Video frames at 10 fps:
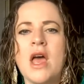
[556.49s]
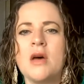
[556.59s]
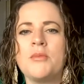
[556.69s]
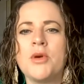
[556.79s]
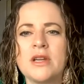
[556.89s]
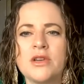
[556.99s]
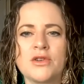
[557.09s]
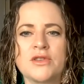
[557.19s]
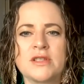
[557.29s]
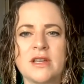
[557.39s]
put in
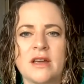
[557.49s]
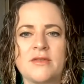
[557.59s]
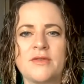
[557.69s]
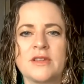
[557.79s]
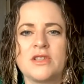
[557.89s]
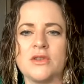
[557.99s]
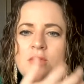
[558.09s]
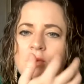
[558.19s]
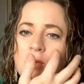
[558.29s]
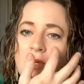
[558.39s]
your stuff
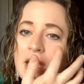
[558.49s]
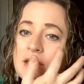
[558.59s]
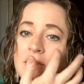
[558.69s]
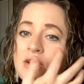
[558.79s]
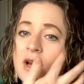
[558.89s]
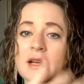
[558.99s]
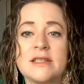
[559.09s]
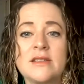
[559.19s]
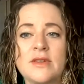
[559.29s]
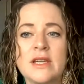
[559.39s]
to get your
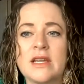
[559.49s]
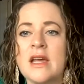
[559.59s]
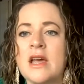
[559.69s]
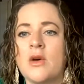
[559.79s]
activity,